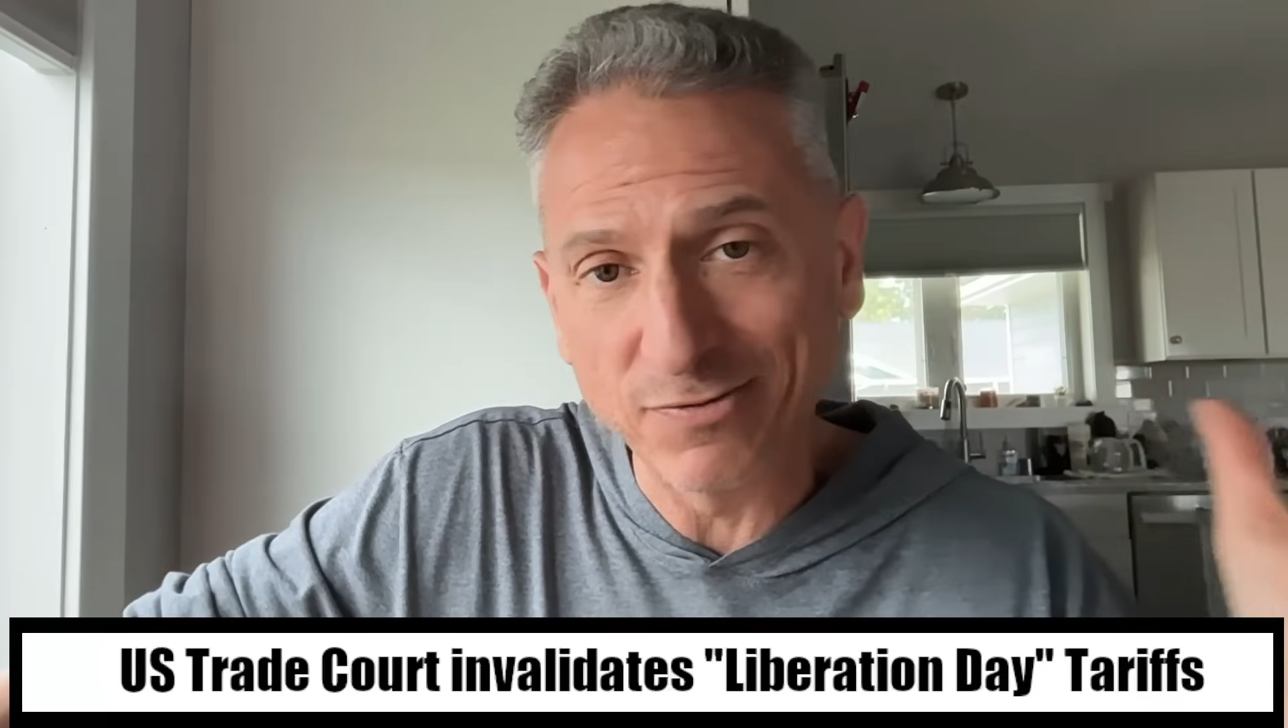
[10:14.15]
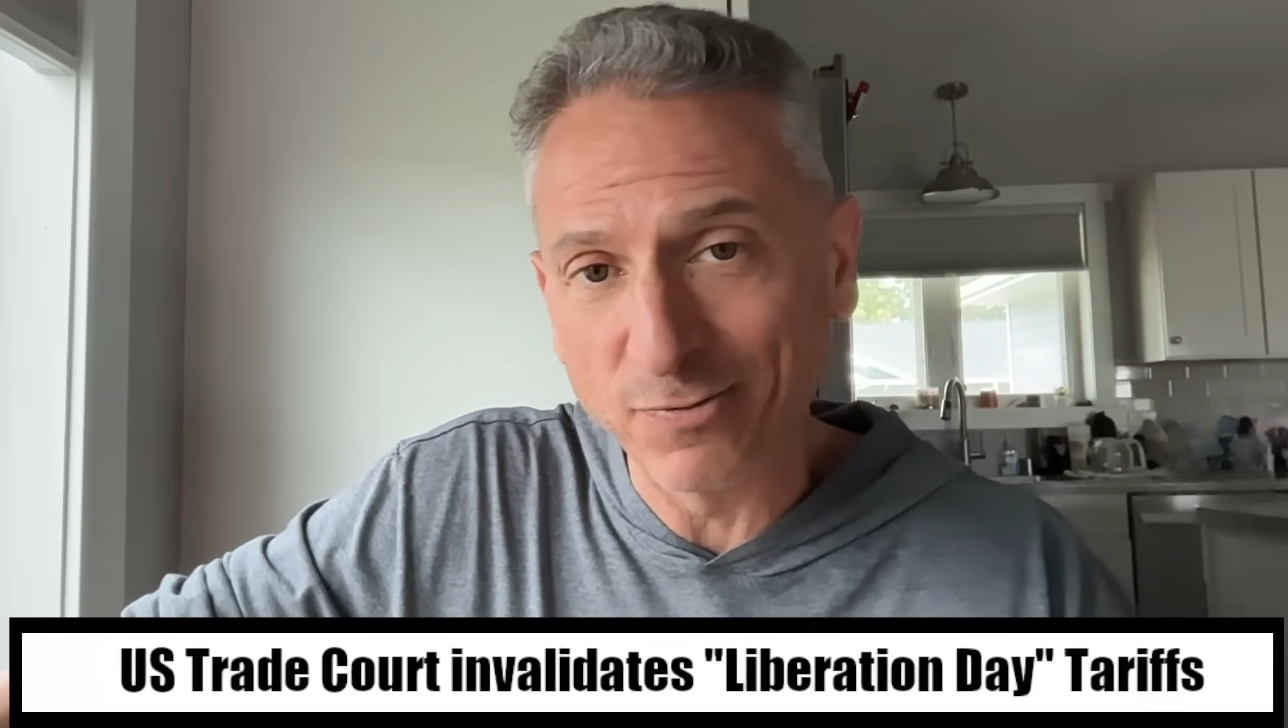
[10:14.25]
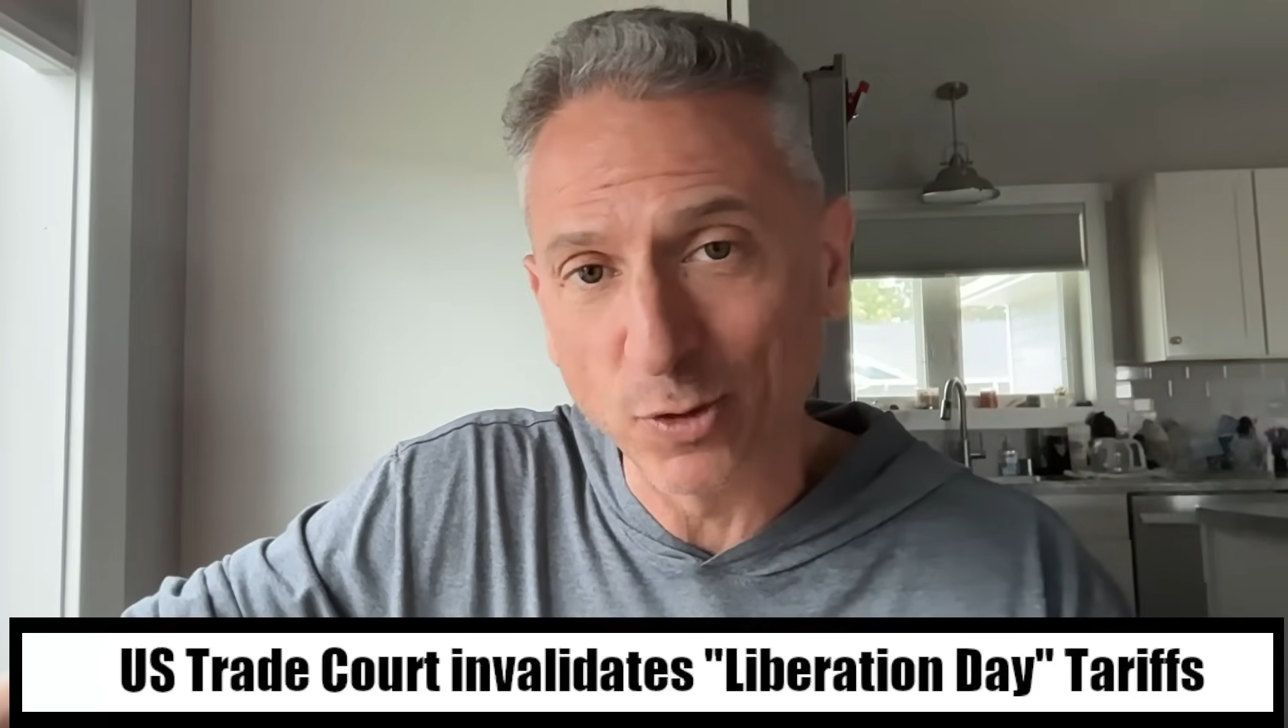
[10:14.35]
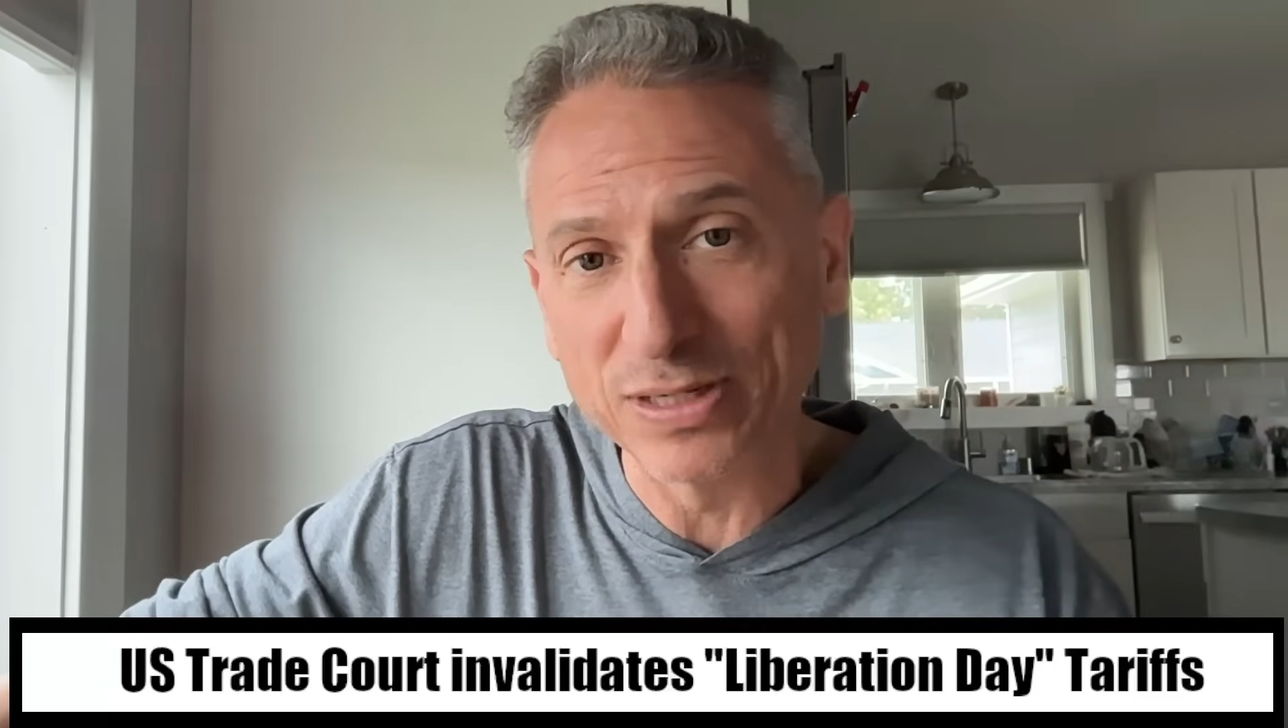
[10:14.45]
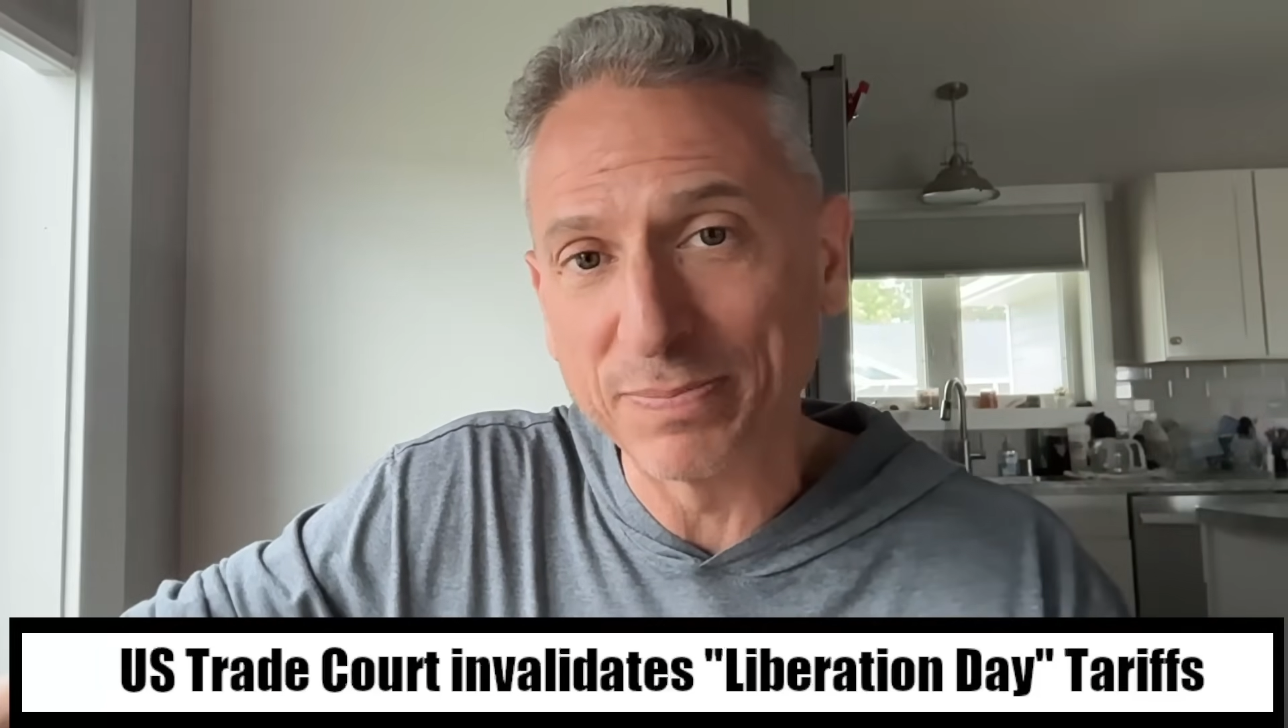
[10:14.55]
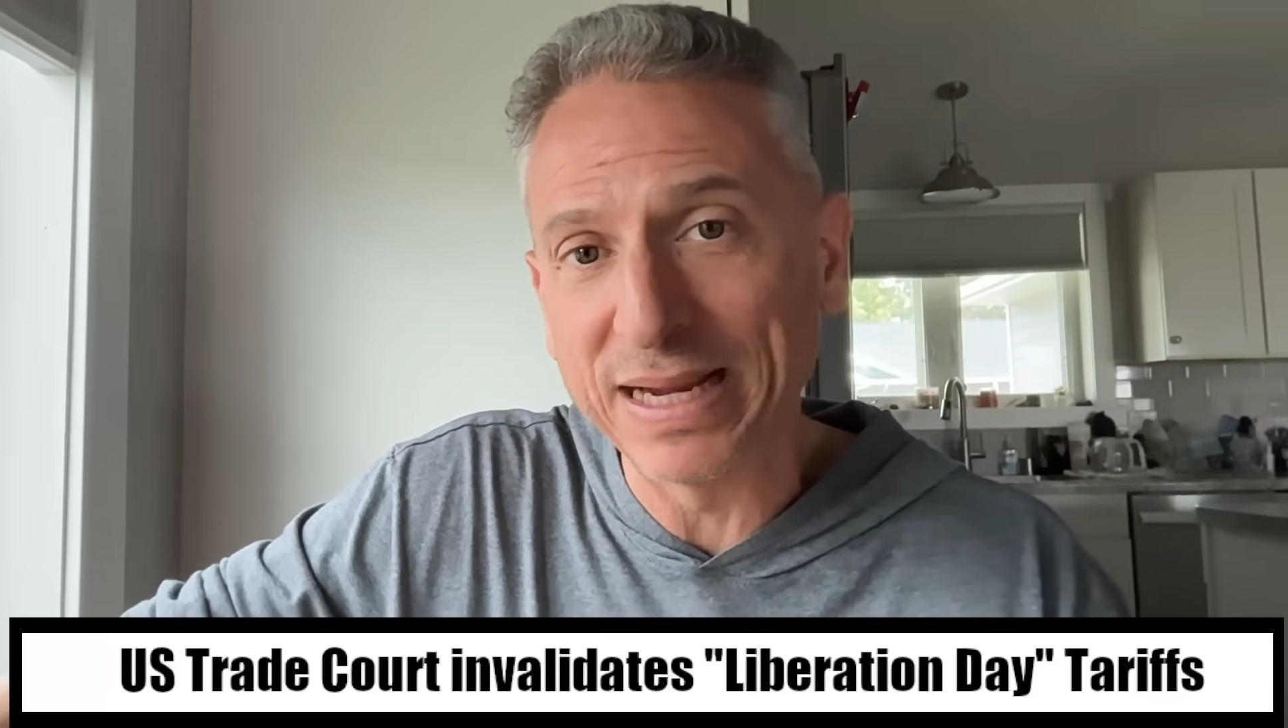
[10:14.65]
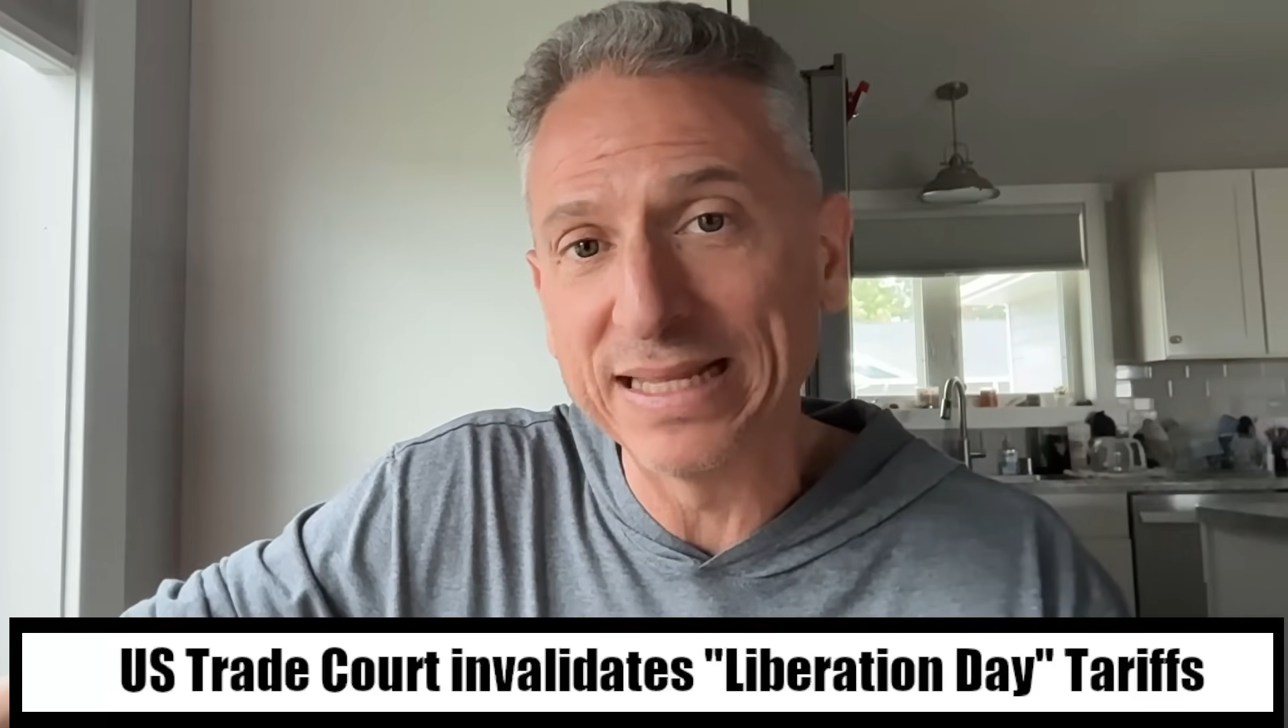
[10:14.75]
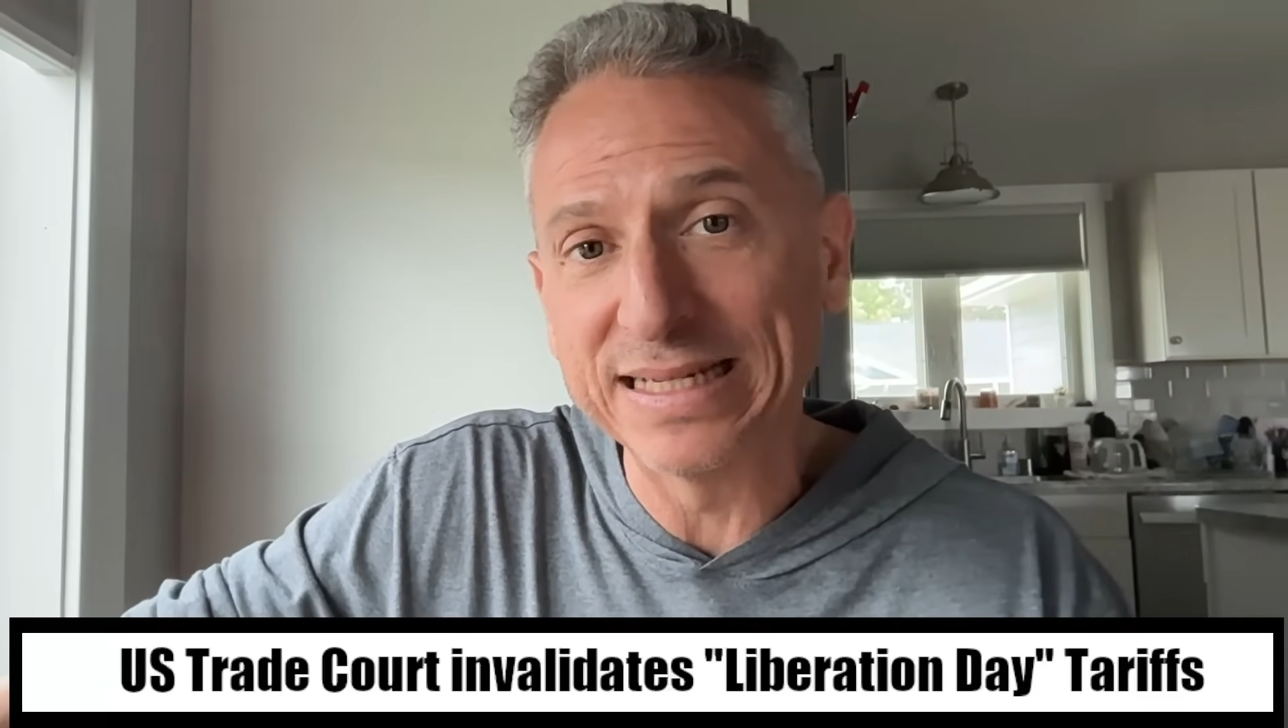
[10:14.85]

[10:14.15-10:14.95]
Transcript: afford to pay